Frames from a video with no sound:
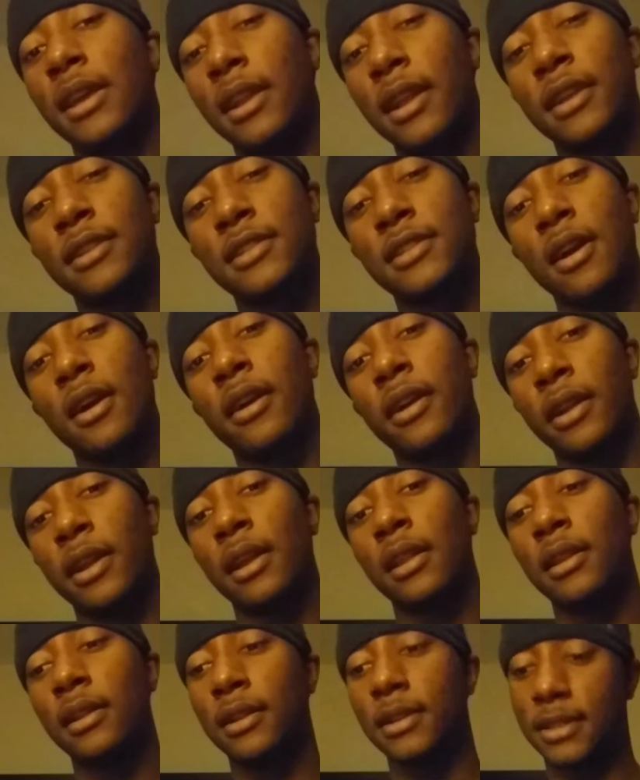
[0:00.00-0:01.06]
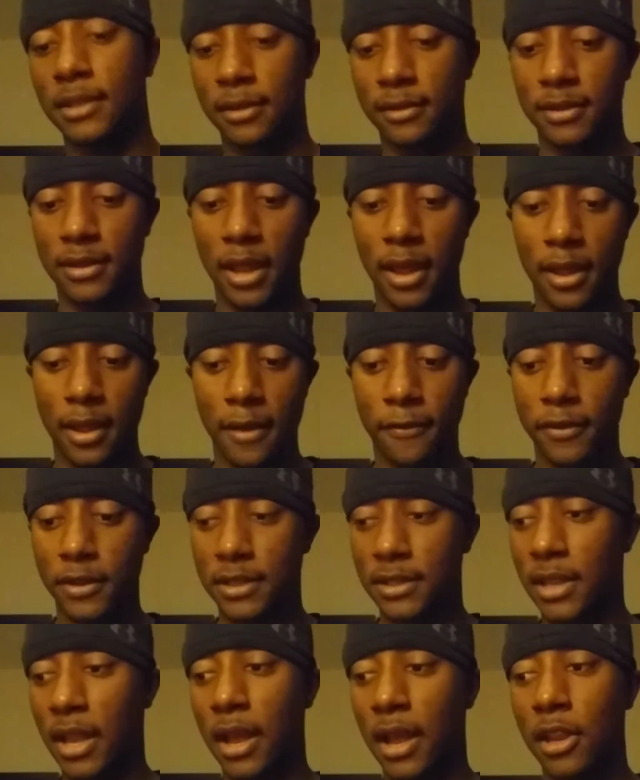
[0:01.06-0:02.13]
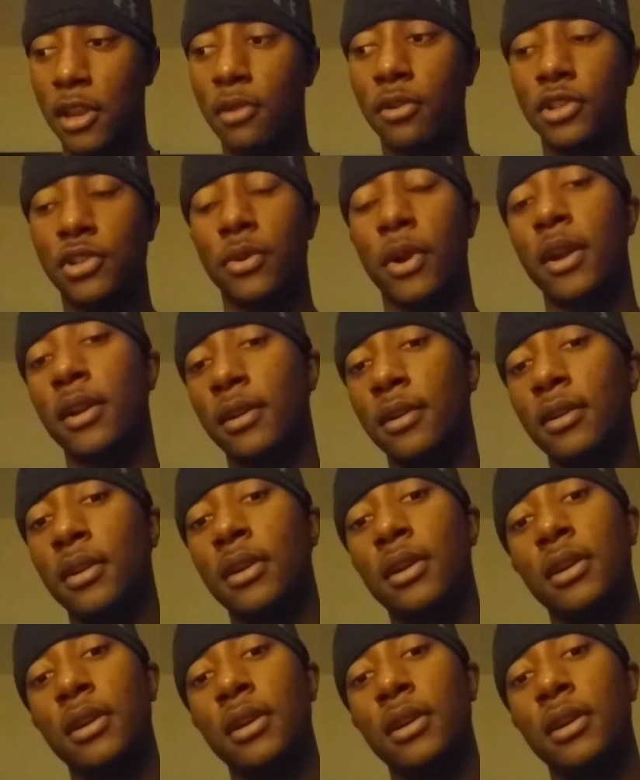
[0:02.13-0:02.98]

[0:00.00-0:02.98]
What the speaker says: it at C.R England is that you're a trainer,